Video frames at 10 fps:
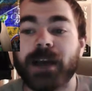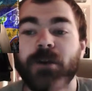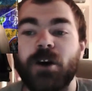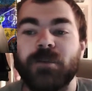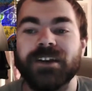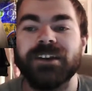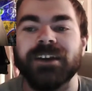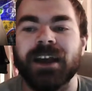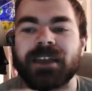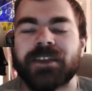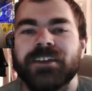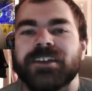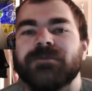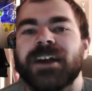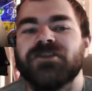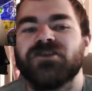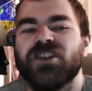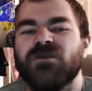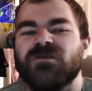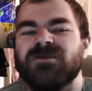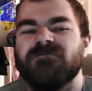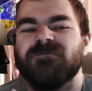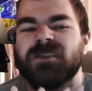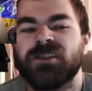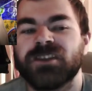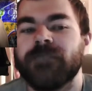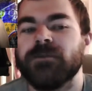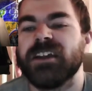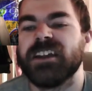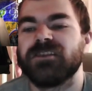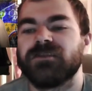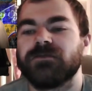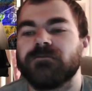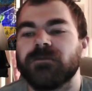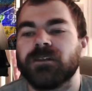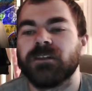I'm hoping that this match goes 7 minutes